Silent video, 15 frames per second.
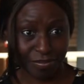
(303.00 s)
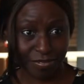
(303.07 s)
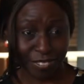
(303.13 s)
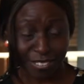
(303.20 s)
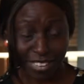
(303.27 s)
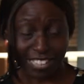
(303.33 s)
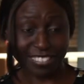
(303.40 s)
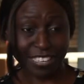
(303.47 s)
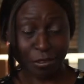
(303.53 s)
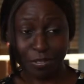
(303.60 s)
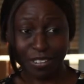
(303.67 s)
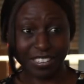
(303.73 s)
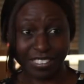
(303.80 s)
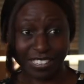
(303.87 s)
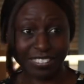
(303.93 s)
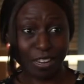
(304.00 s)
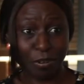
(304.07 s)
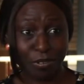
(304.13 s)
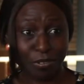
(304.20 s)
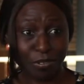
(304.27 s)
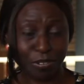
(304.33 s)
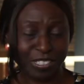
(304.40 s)
So that's how we
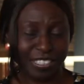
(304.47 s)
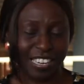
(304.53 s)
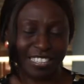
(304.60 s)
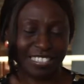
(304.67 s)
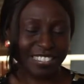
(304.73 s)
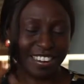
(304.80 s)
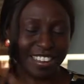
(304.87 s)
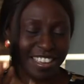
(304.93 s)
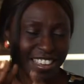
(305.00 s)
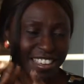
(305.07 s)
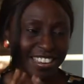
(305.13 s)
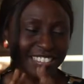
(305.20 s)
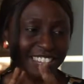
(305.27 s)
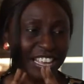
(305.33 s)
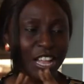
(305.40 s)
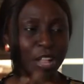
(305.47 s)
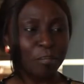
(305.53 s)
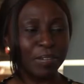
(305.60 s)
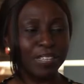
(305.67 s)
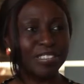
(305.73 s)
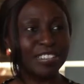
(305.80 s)
roll in Nigeria. It is. But